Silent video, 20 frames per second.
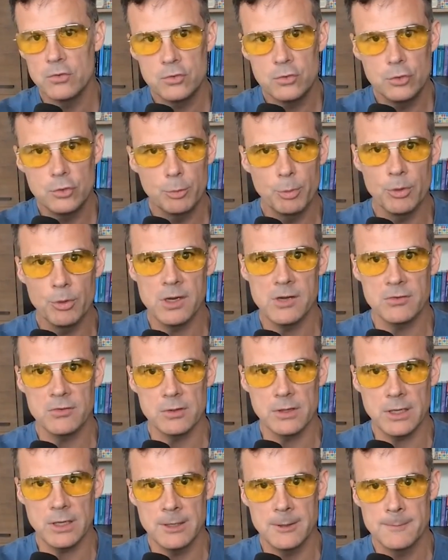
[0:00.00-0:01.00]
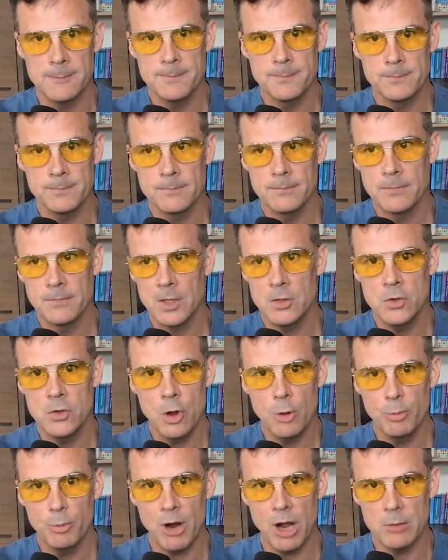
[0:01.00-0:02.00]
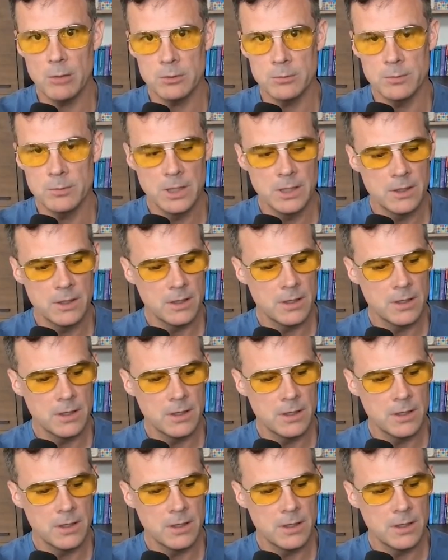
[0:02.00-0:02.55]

super easily. No problem